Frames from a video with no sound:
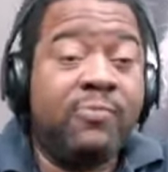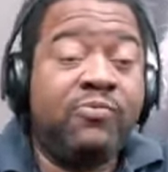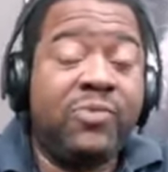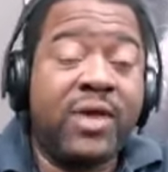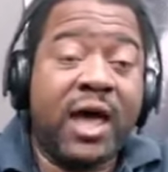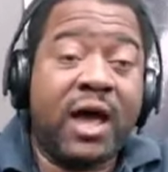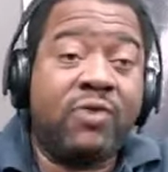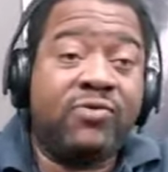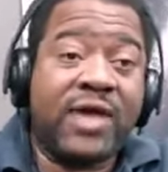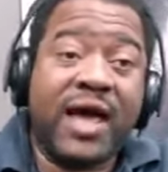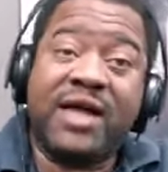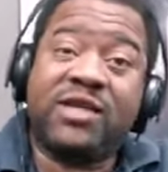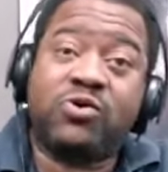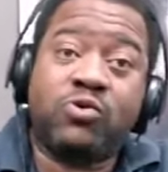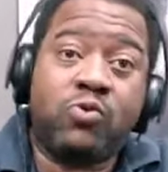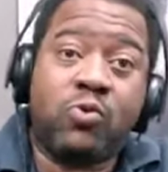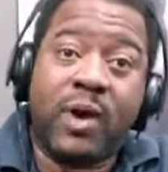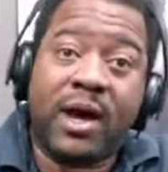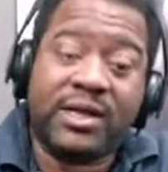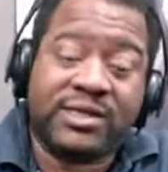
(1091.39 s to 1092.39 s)
Now,
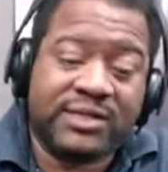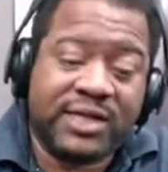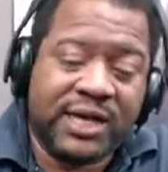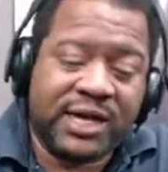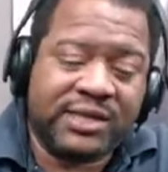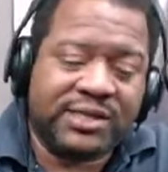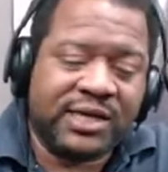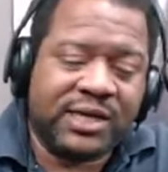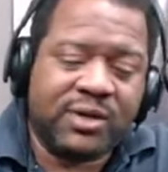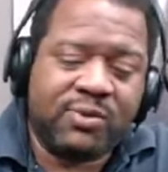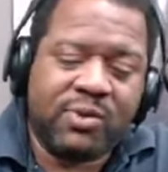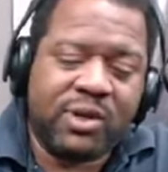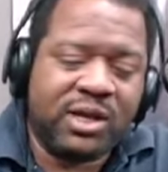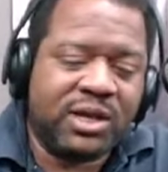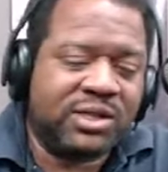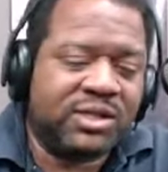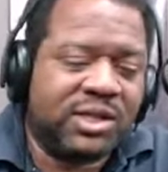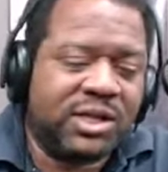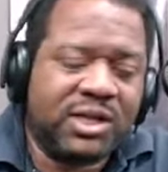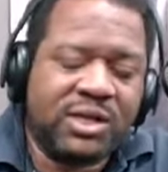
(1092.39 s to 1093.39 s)
that's what I say it's,
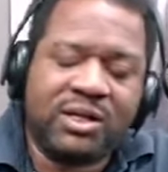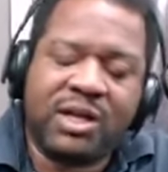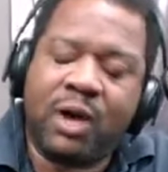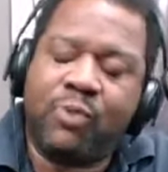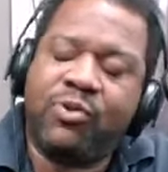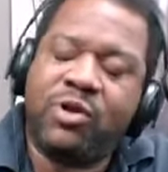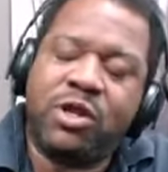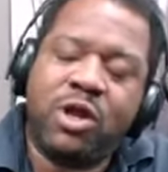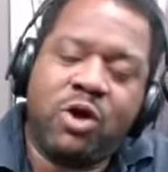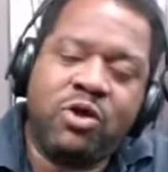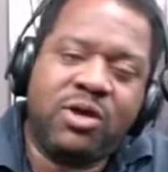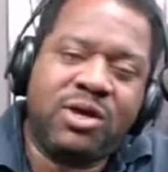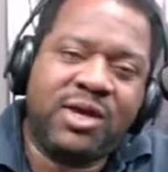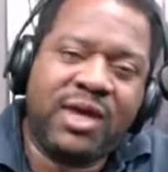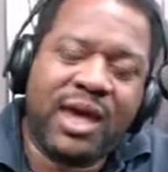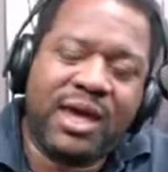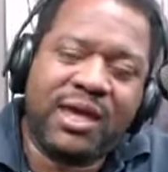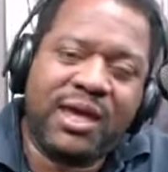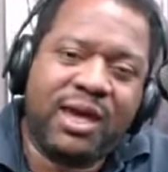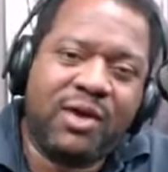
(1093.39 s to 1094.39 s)
it's now we know you
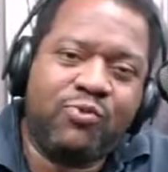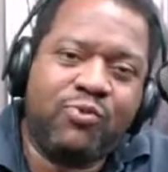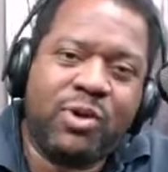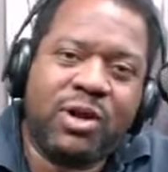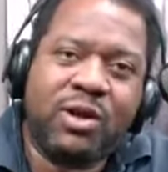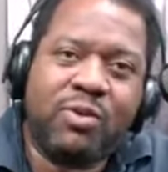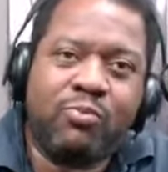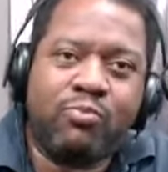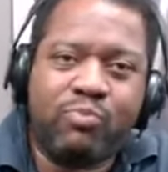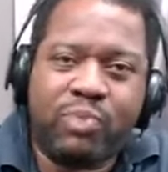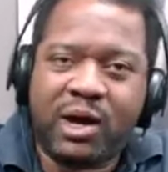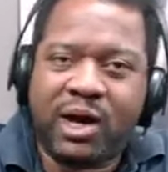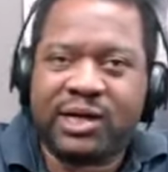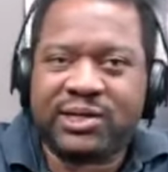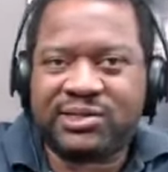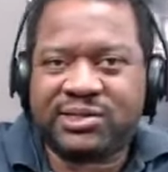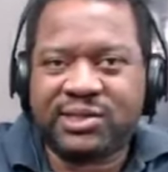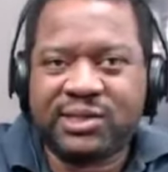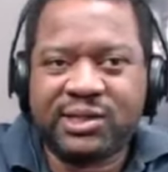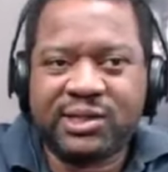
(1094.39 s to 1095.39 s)
can't get rid of
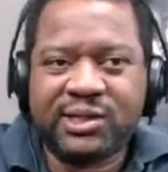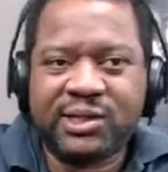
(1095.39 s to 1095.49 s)
Buss.